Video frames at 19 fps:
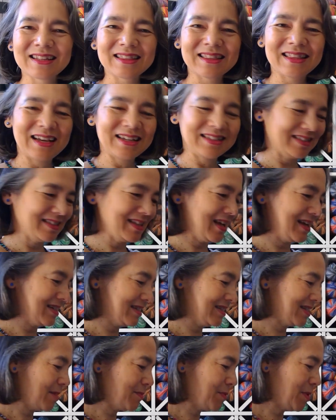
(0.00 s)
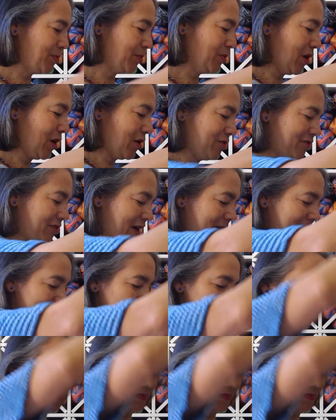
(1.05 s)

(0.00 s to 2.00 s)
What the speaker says: that summer pullover